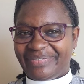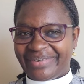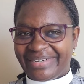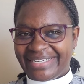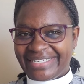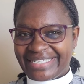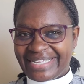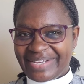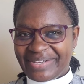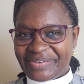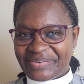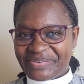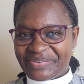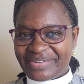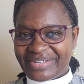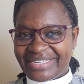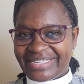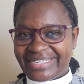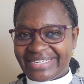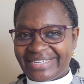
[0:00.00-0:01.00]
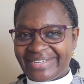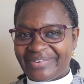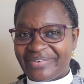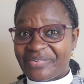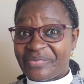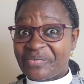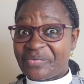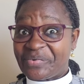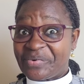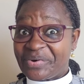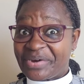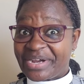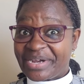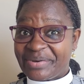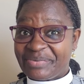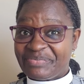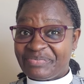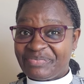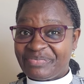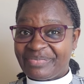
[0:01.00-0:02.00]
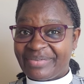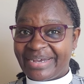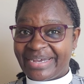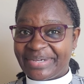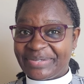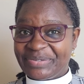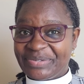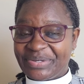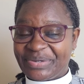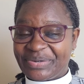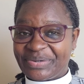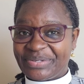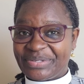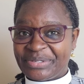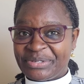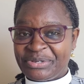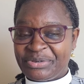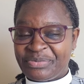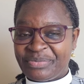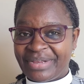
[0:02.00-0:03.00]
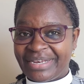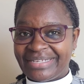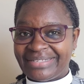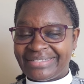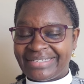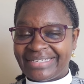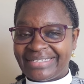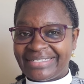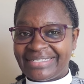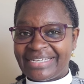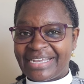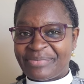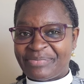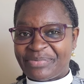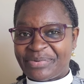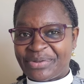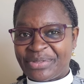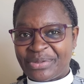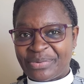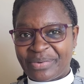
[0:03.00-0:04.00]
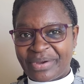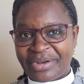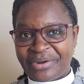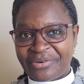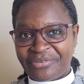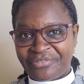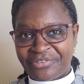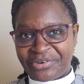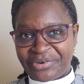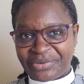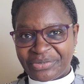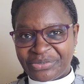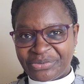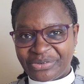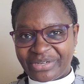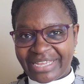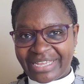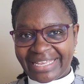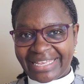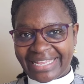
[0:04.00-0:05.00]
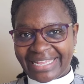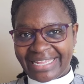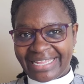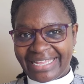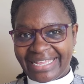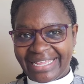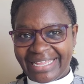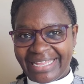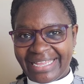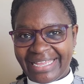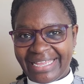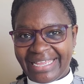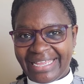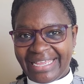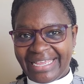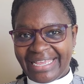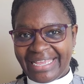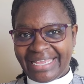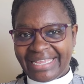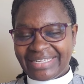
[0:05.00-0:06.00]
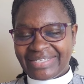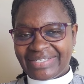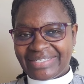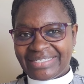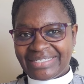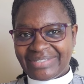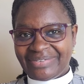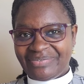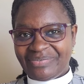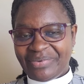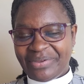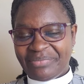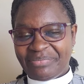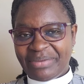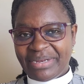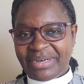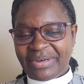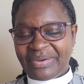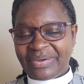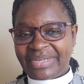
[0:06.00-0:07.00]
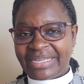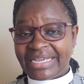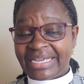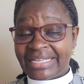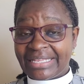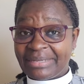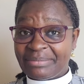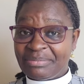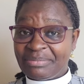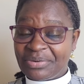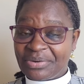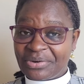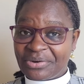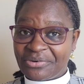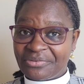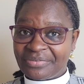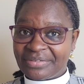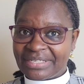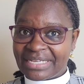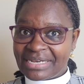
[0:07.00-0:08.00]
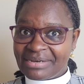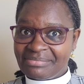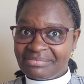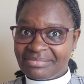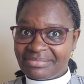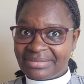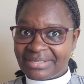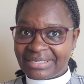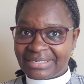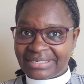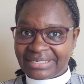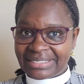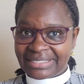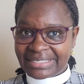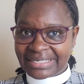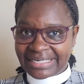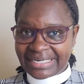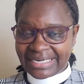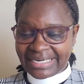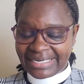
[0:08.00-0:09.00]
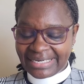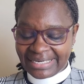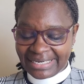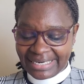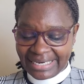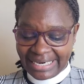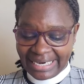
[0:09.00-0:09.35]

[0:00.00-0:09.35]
Praise the Lord. Welcome as we continue meditating upon the Word of God together. We've been looking at the book of Psalm 33,